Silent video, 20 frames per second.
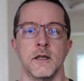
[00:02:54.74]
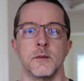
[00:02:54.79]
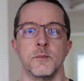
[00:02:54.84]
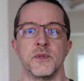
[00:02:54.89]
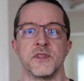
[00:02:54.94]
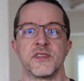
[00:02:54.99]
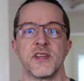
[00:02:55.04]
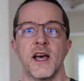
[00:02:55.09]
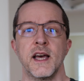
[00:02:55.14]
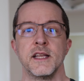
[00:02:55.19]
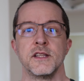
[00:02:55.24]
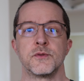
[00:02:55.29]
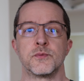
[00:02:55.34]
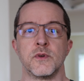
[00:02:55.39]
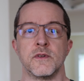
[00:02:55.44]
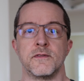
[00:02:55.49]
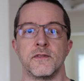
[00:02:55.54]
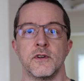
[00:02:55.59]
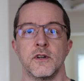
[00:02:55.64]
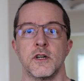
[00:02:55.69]
Besides
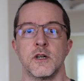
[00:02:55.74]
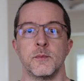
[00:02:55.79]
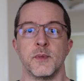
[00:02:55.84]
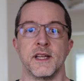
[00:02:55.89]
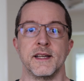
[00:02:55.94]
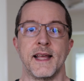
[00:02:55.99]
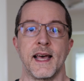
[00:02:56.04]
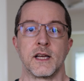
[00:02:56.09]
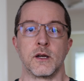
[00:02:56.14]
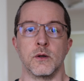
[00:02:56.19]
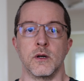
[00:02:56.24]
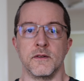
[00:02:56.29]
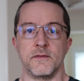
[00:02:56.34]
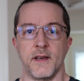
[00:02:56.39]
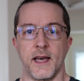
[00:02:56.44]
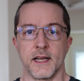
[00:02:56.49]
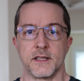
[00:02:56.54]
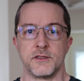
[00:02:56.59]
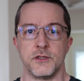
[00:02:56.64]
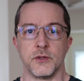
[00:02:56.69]
reverb and echo
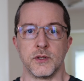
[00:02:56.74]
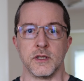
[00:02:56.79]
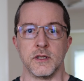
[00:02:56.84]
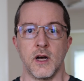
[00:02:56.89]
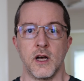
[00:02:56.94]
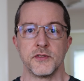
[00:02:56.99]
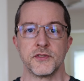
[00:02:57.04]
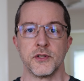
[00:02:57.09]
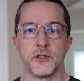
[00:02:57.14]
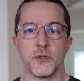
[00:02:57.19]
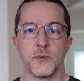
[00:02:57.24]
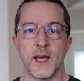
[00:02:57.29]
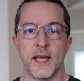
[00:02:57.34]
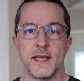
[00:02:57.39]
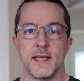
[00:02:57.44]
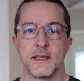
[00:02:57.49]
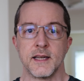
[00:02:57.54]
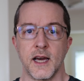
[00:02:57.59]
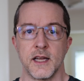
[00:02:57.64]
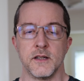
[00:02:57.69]
effects, you can also do
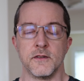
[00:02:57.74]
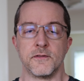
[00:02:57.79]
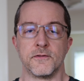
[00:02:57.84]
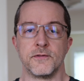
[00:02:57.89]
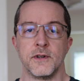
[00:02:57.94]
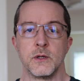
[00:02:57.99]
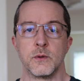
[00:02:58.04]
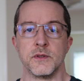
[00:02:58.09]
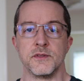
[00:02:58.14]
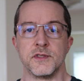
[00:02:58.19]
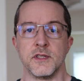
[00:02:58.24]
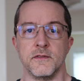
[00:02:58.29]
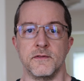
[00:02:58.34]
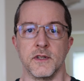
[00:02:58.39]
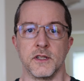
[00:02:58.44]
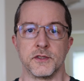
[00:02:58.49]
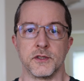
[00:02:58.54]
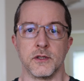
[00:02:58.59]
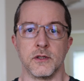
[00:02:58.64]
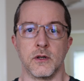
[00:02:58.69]
any kind of frequency
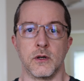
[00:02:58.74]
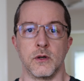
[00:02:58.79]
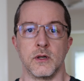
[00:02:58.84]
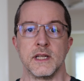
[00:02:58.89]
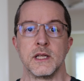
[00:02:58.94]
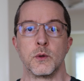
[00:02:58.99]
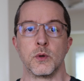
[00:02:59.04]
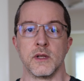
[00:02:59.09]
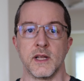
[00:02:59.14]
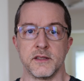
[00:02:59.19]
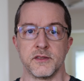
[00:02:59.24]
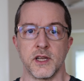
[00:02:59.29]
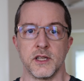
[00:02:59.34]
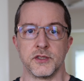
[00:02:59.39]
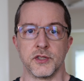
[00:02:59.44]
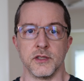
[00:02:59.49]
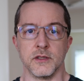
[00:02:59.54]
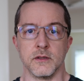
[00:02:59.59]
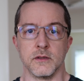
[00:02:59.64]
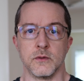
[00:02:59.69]
filter or
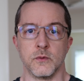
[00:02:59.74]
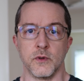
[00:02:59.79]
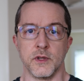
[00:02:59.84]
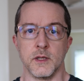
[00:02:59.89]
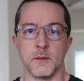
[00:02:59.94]
equalization with